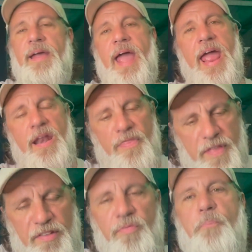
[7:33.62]
and
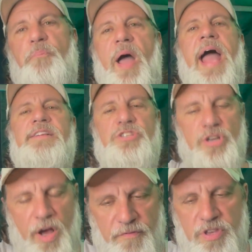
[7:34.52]
this batch
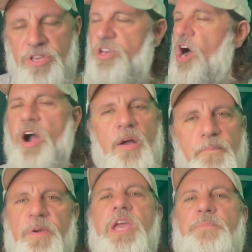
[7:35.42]
of young
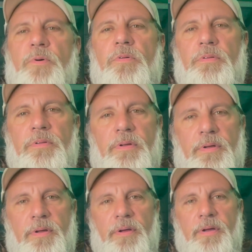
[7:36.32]
people
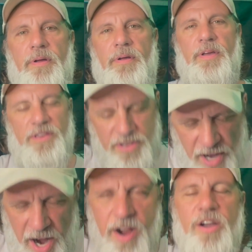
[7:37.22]

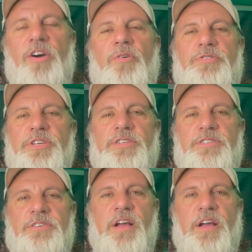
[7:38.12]
young coaches.